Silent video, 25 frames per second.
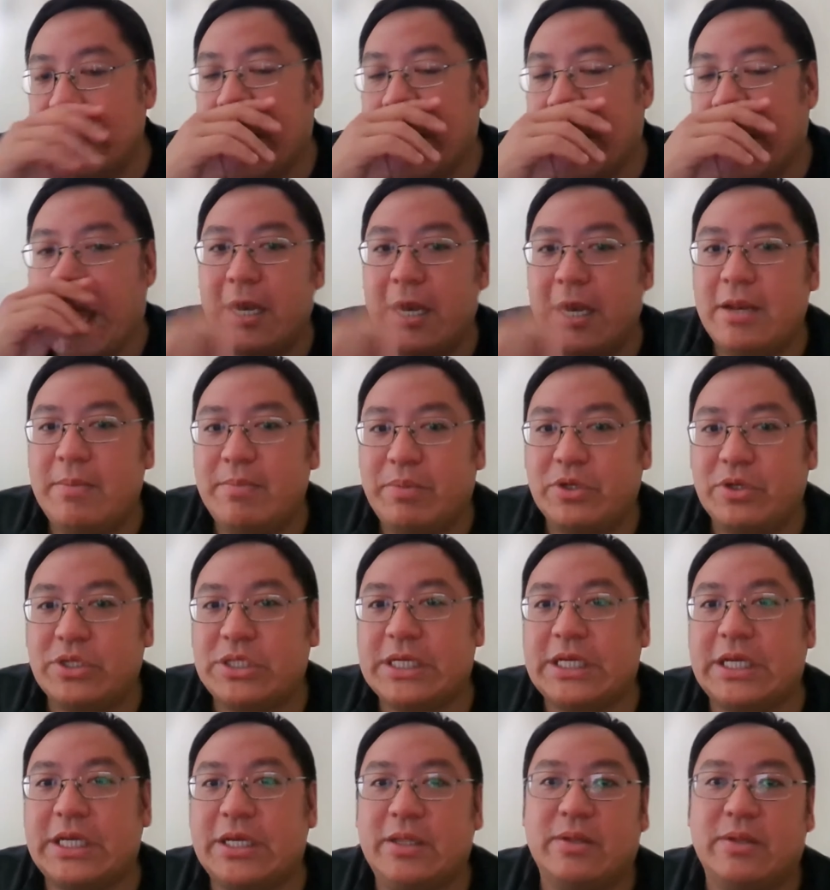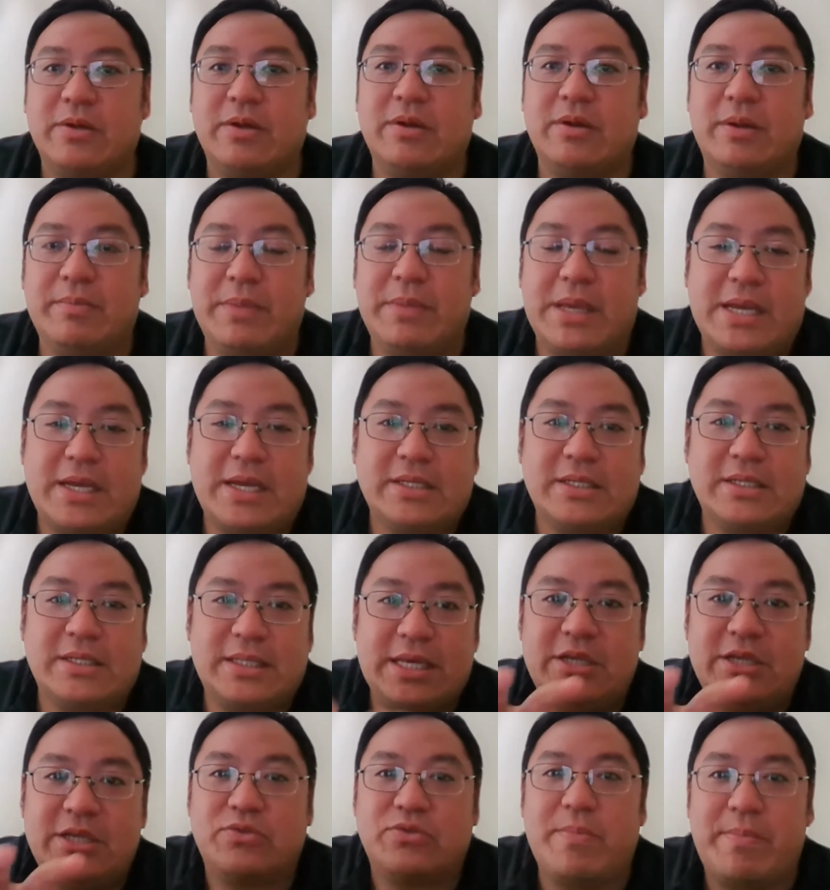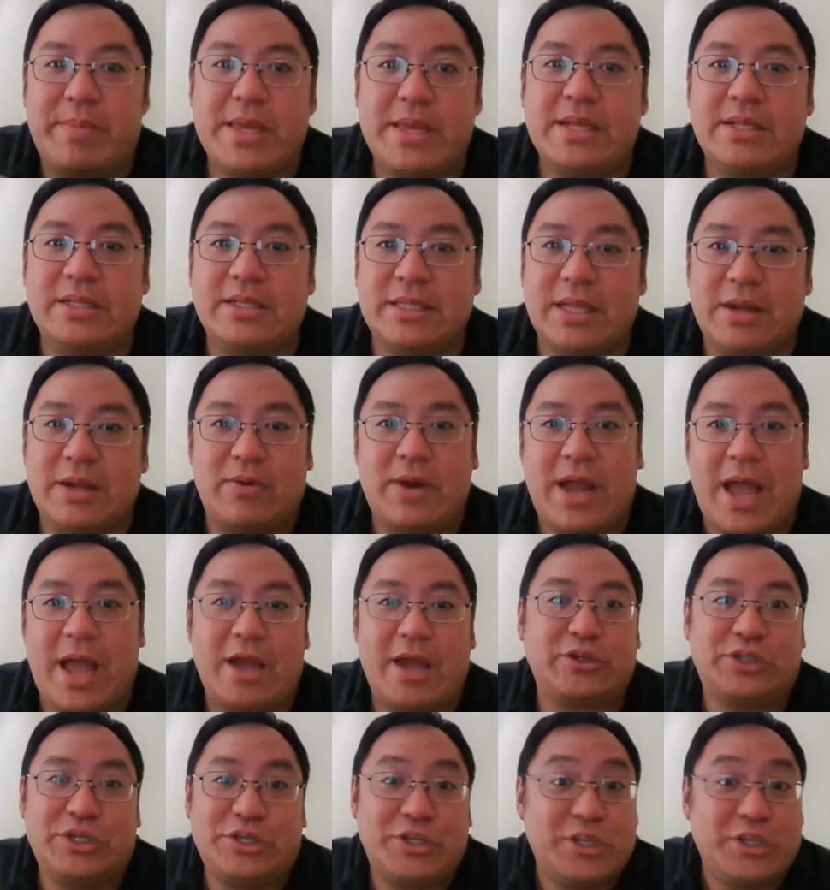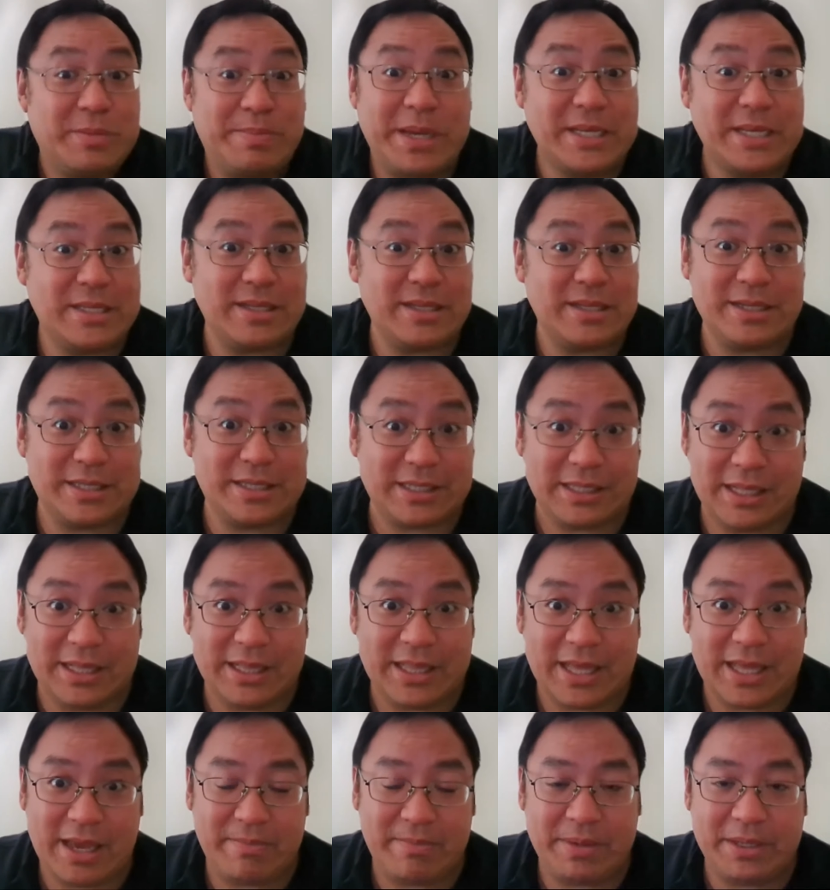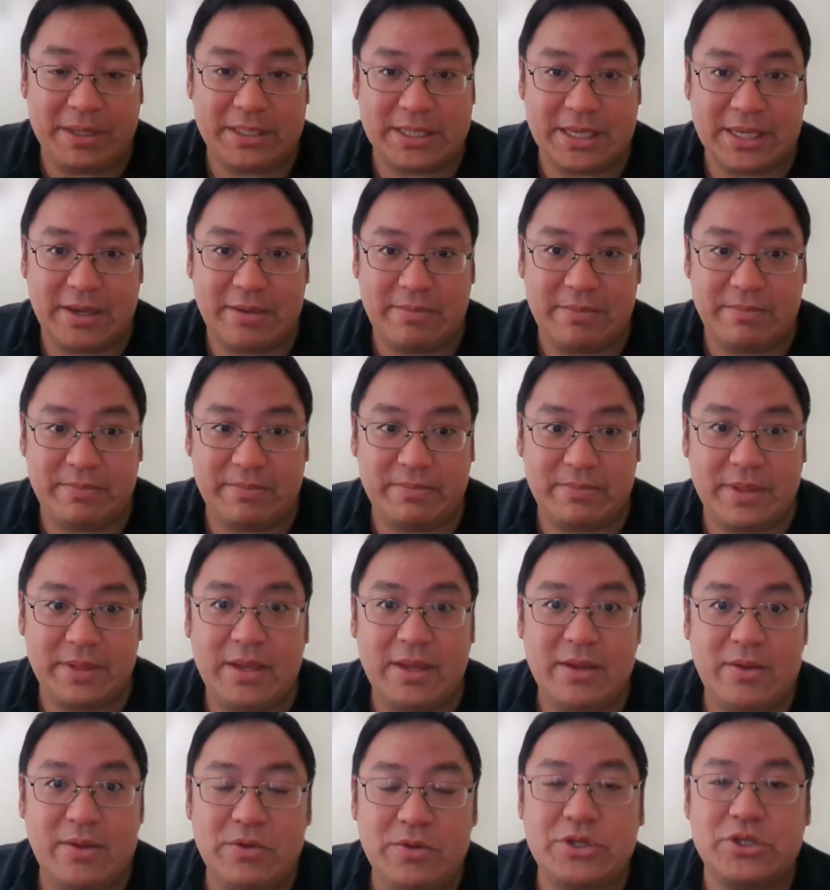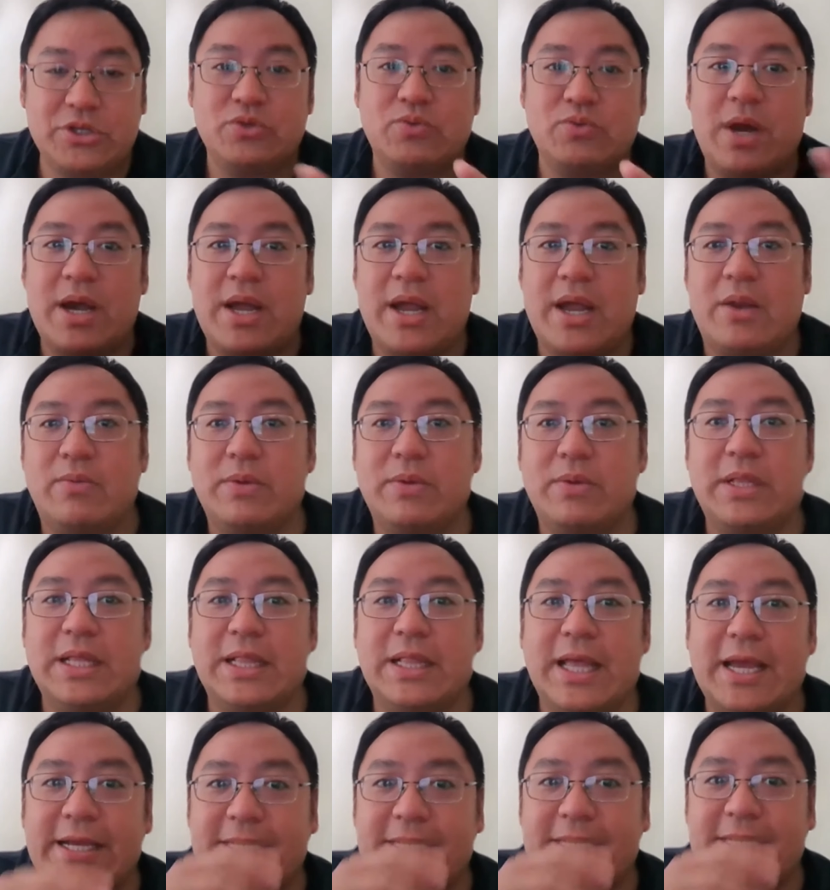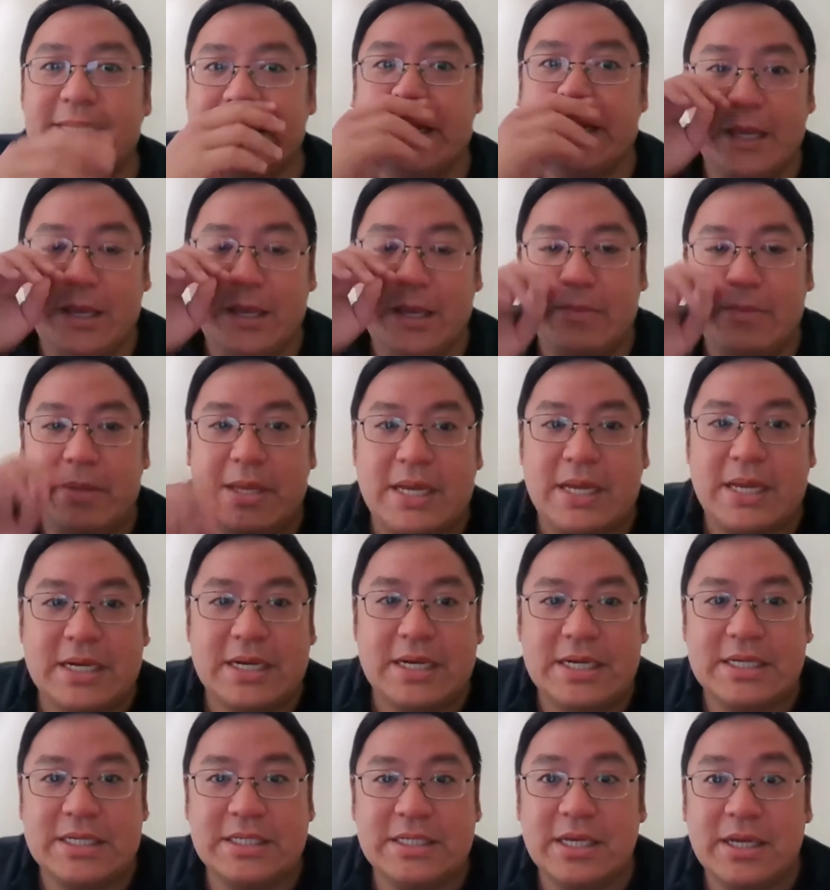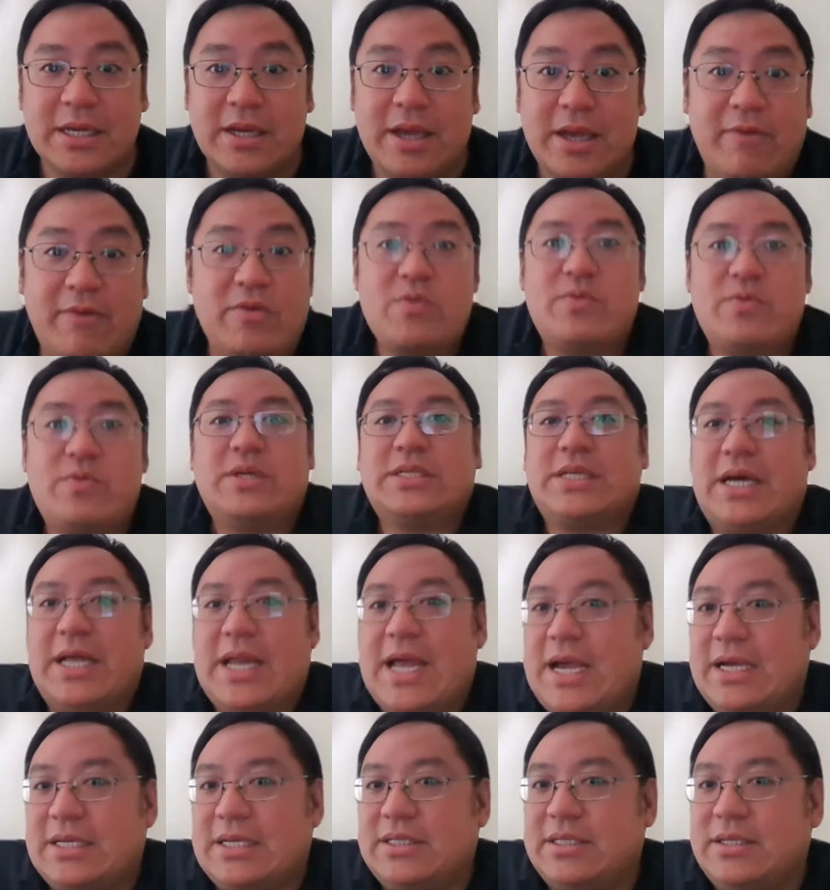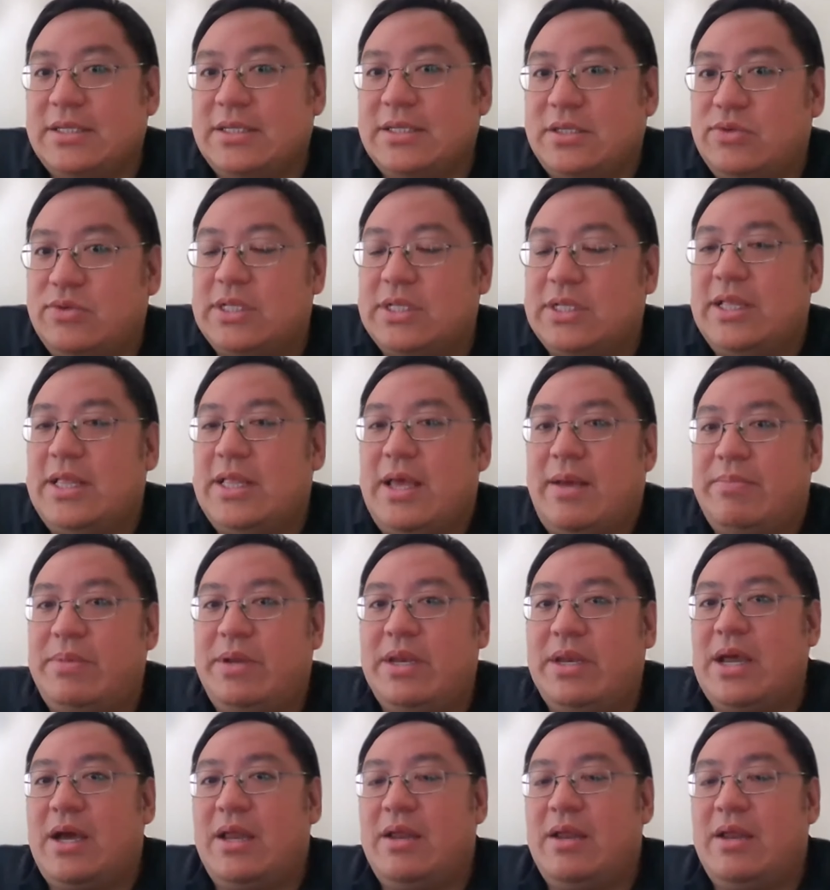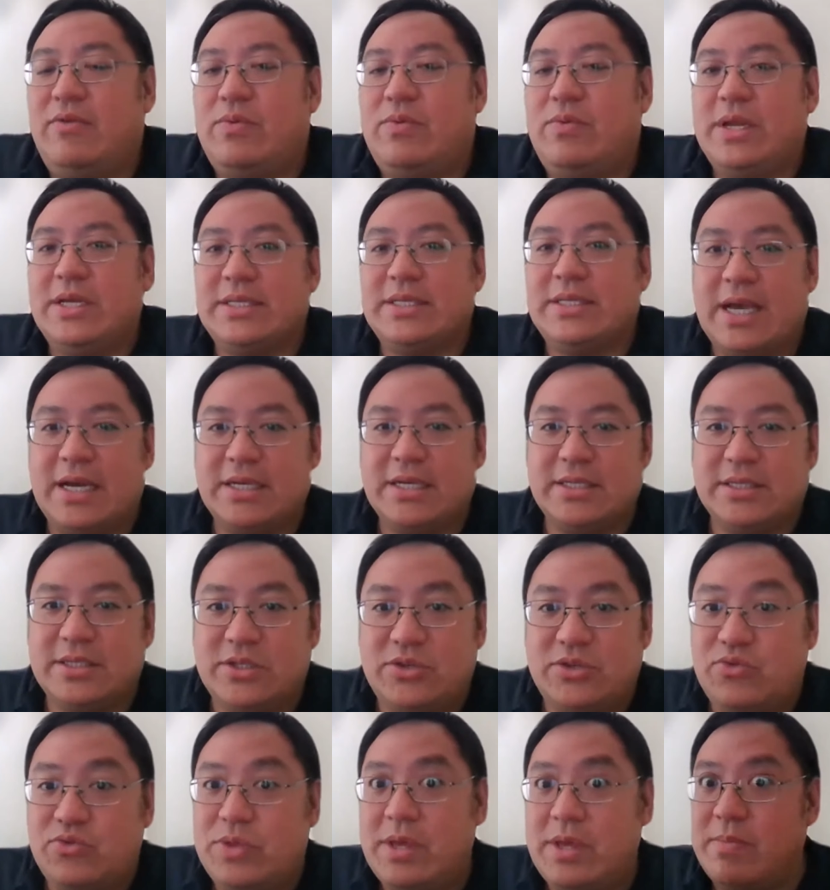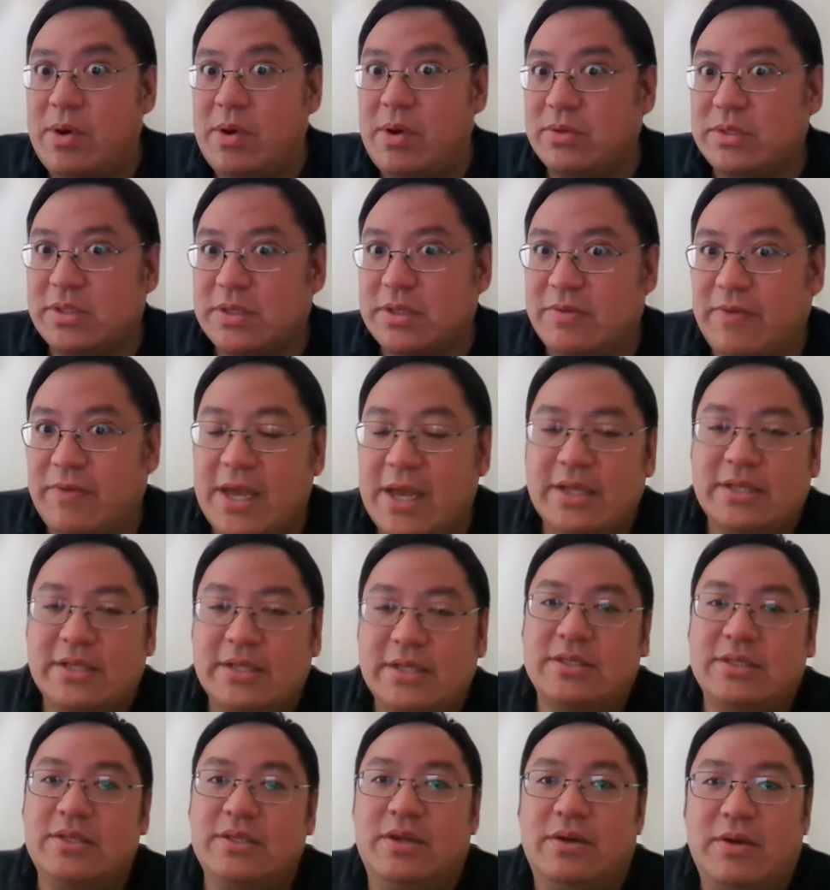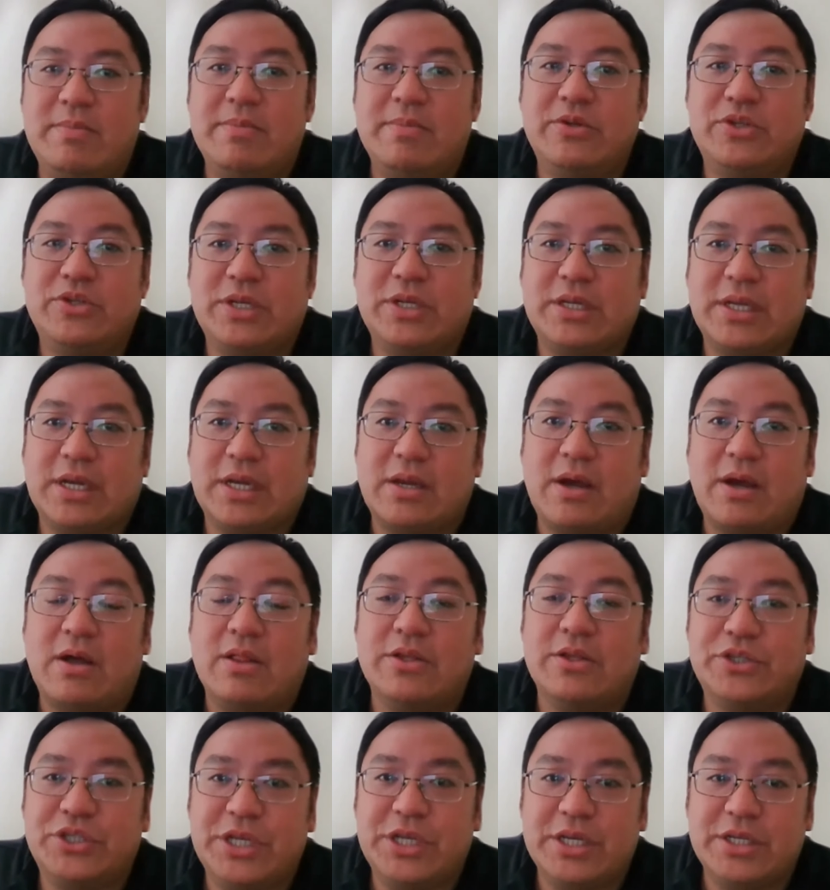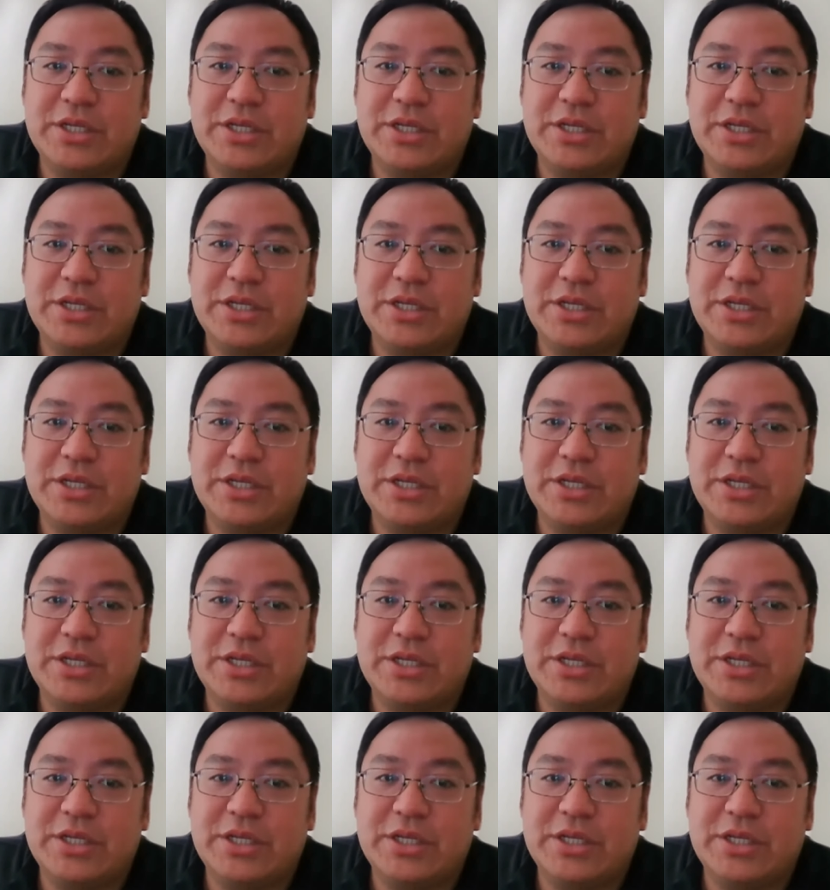And in particular, because these were bins that were actually just based on a slit lamp exam, which is why I really liked it, because everyone's got access to a slit lamp, but not everyone has access to the most advanced, imaging technology.